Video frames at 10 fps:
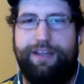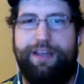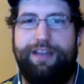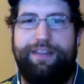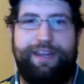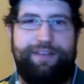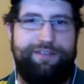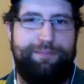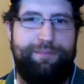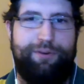that gives
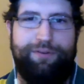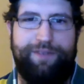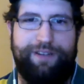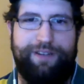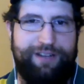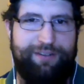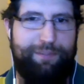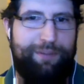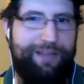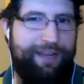them motivation to
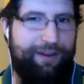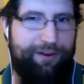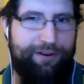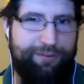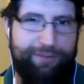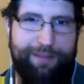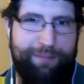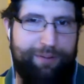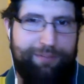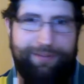actually play hard when
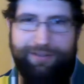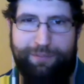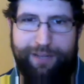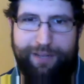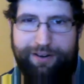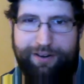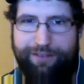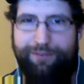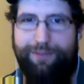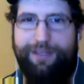they probably don't play hard
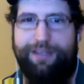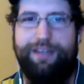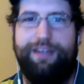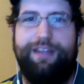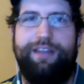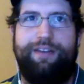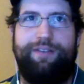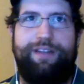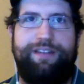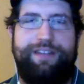every week,
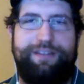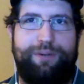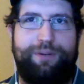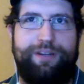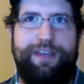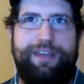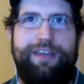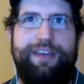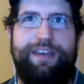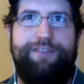that's one thing.
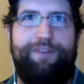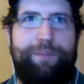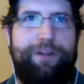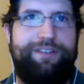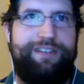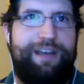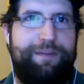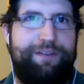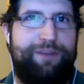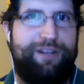In football, it doesn't
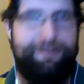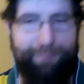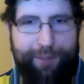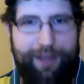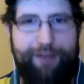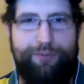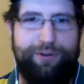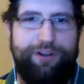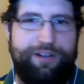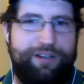happen as much, but
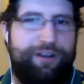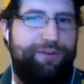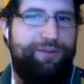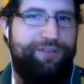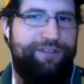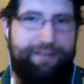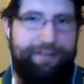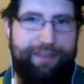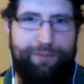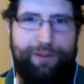we're going to go
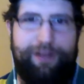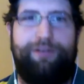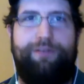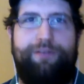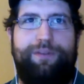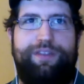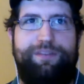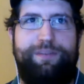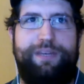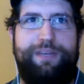down that well with
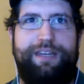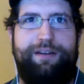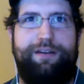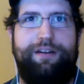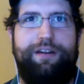this pick here